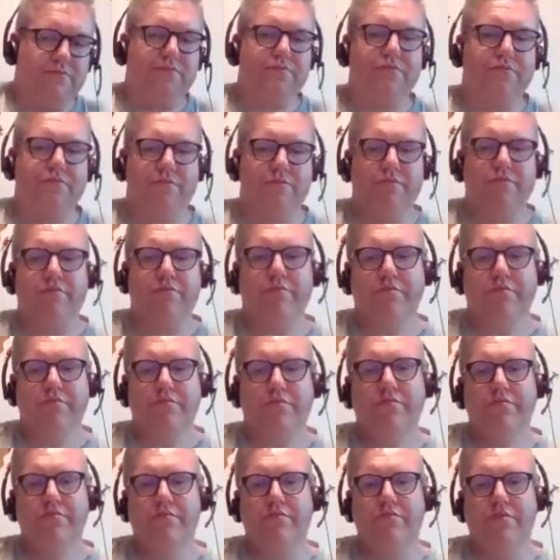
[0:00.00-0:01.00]

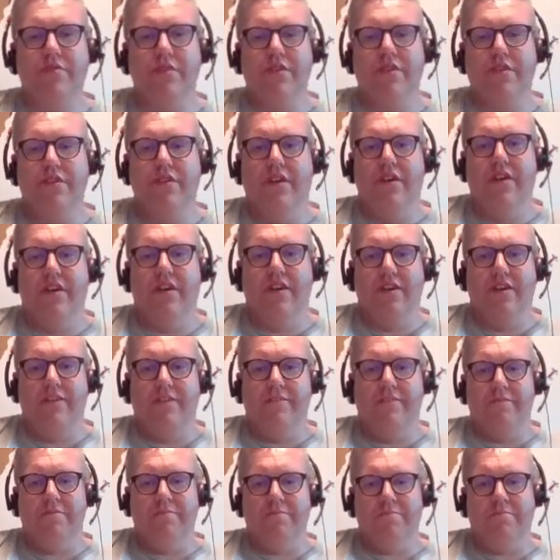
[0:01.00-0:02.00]

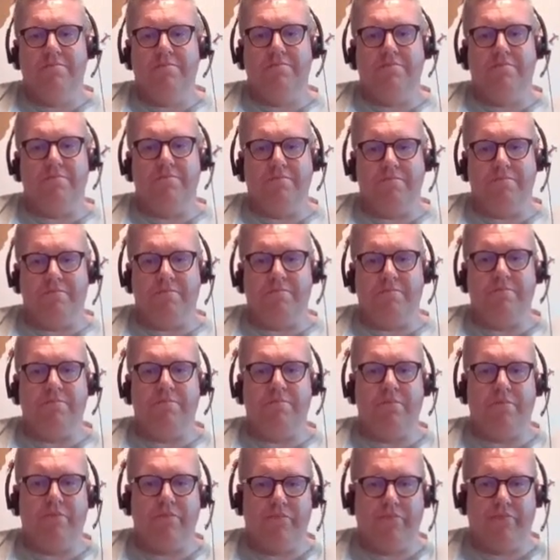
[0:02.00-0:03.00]

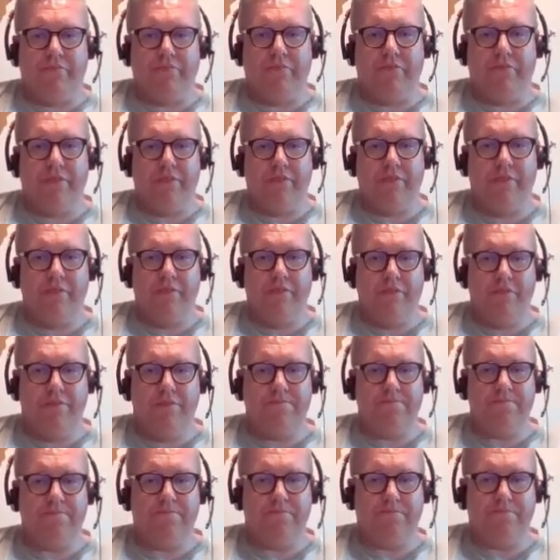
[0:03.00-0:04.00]

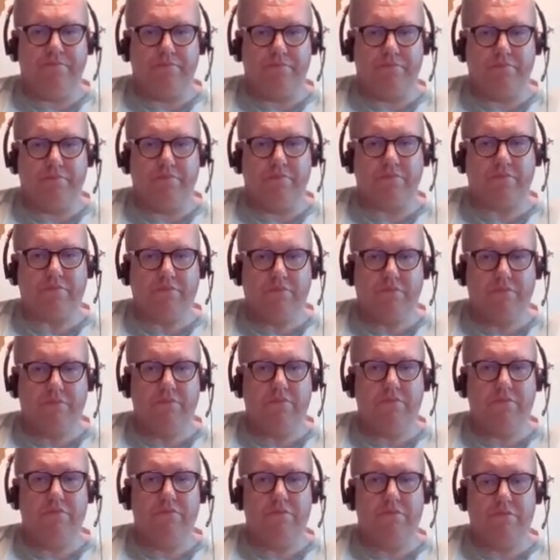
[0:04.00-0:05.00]

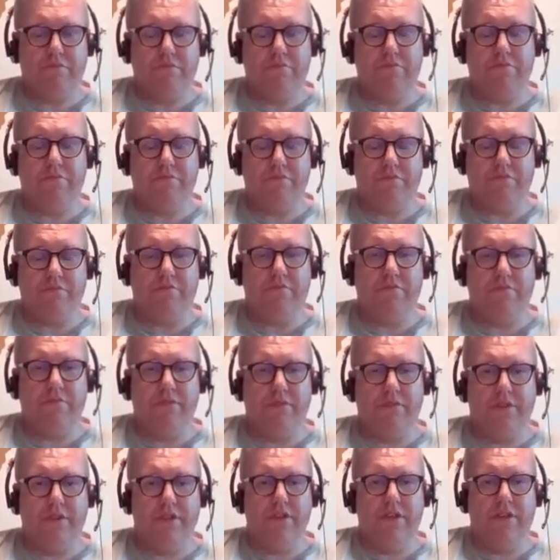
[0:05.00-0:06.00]

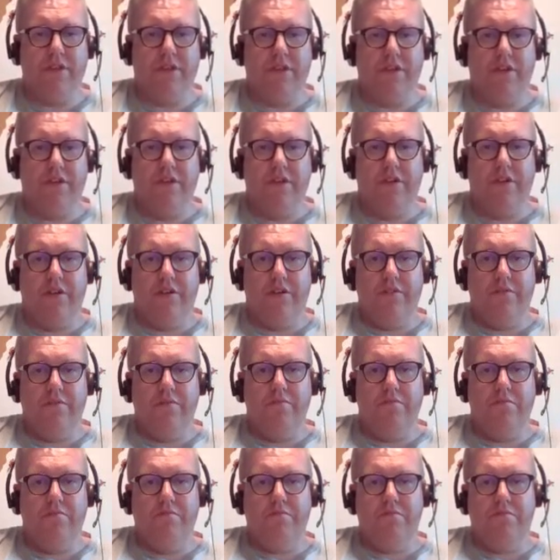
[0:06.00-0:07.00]

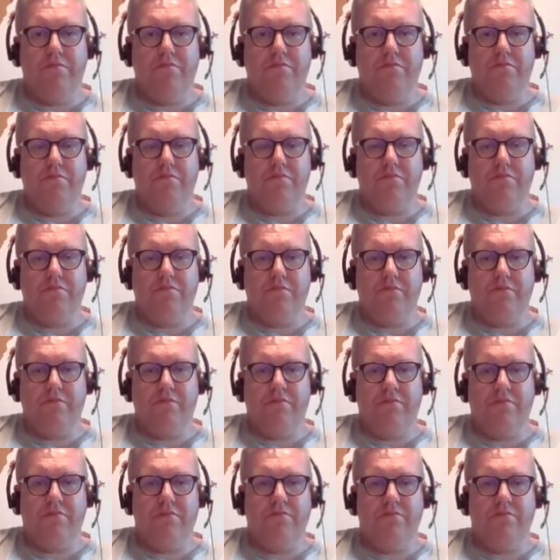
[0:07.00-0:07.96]
(silent)